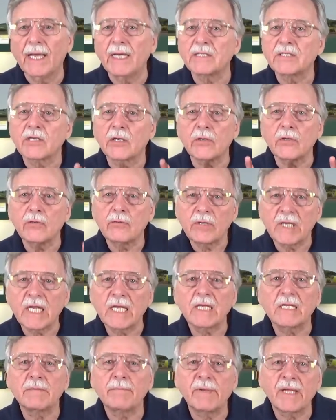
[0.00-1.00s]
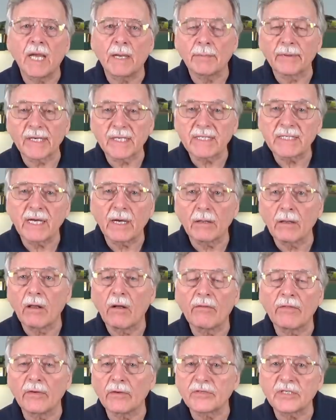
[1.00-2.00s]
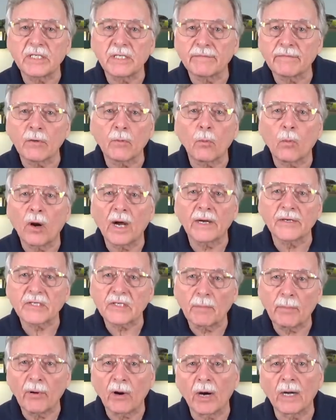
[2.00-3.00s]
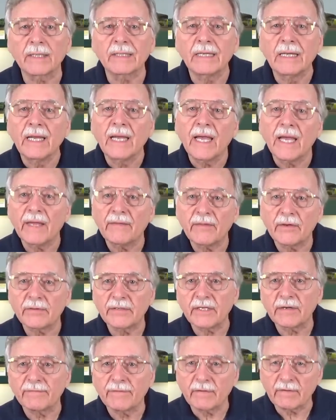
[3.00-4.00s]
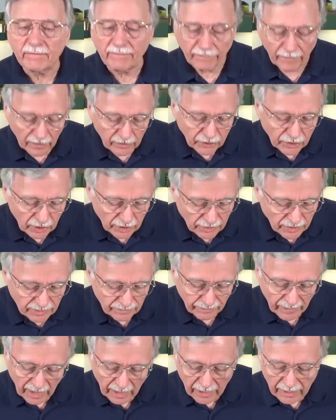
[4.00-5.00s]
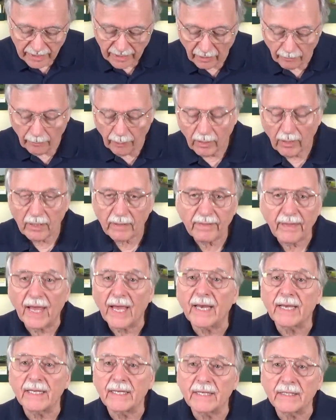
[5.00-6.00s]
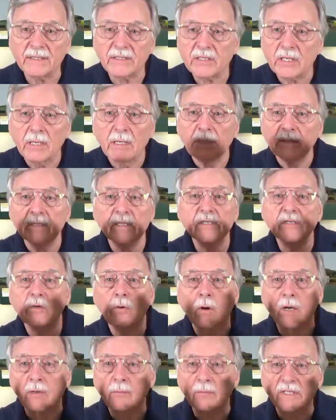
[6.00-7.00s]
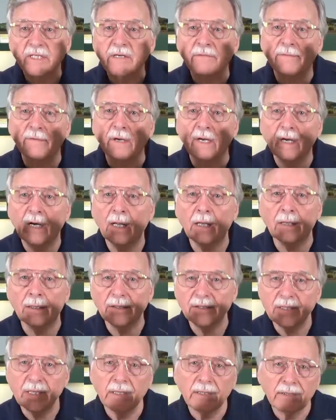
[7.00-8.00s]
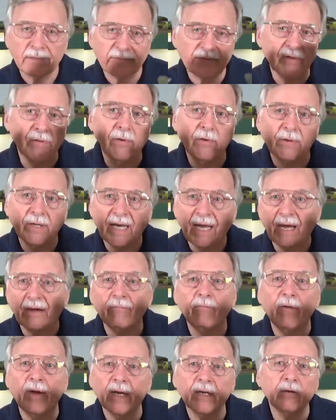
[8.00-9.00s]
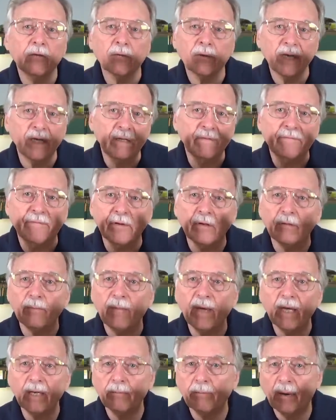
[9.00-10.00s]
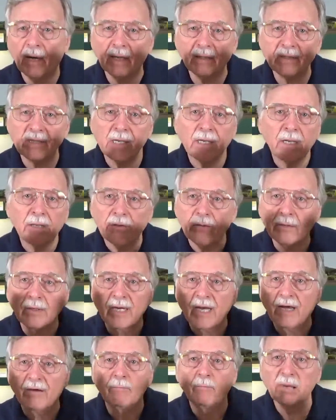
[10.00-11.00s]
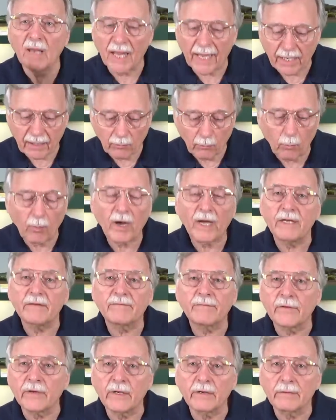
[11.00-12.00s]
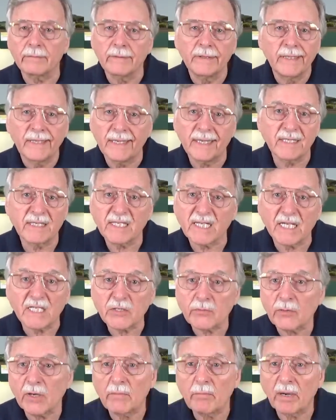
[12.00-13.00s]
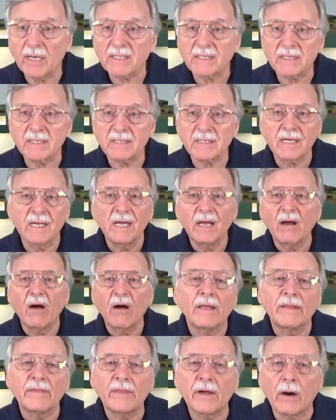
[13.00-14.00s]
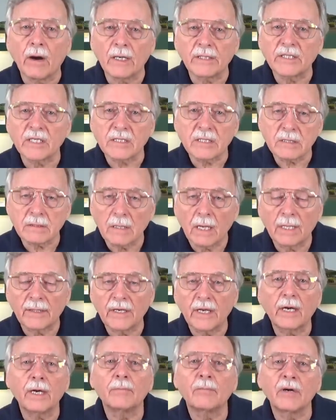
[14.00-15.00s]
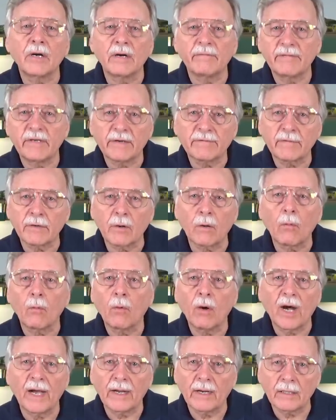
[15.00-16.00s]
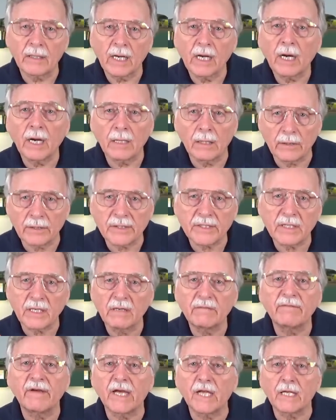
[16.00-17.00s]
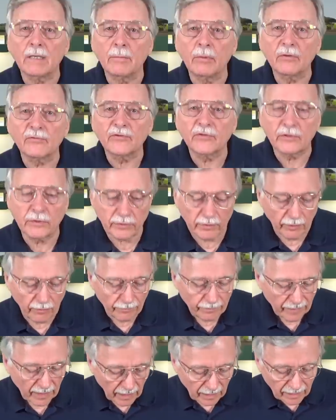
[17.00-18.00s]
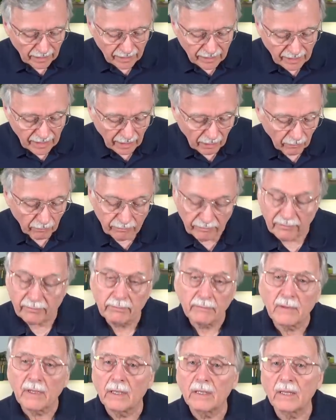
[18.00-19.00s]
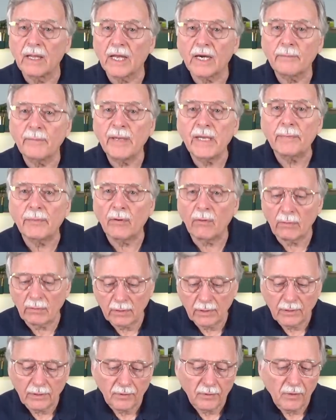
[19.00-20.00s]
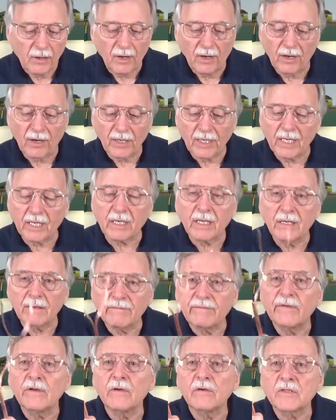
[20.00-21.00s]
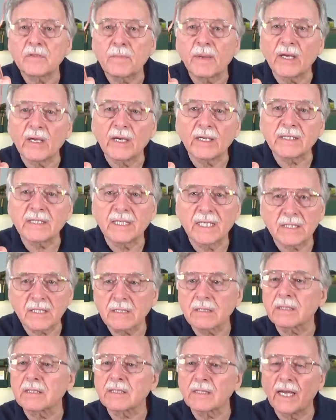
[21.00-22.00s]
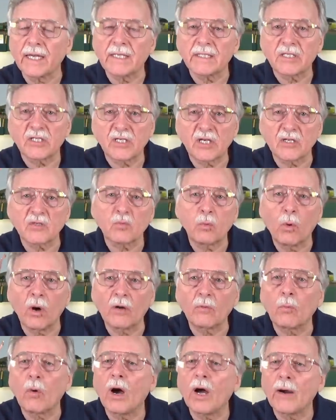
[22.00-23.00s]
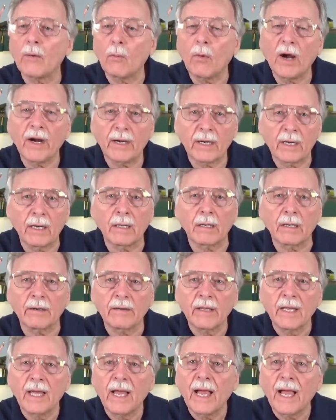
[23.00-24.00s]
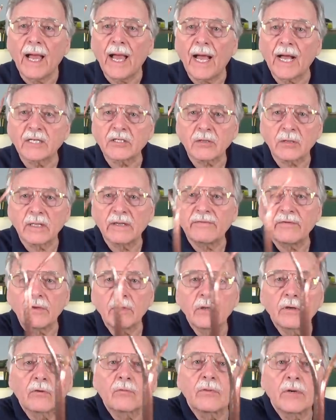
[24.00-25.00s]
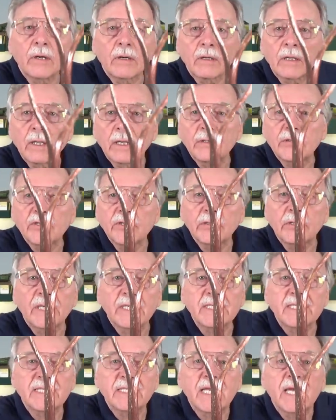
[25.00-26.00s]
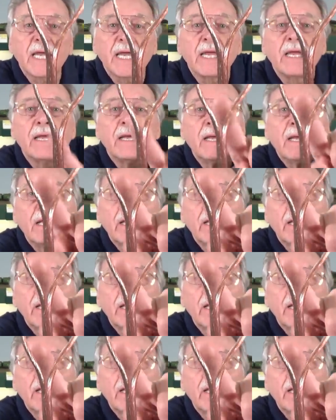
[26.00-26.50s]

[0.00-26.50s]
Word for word: And so you need to be able to tell all those different wires apart and their different functions. Now, part of that is just going with different colors. So you can have red and green for your main bus. You can have black and white for your accessory buses. There are just a number of different wire colors available to you. Now, a lot of people get confused because this looks like it's just one wire color. Actually, if you look real close, you can see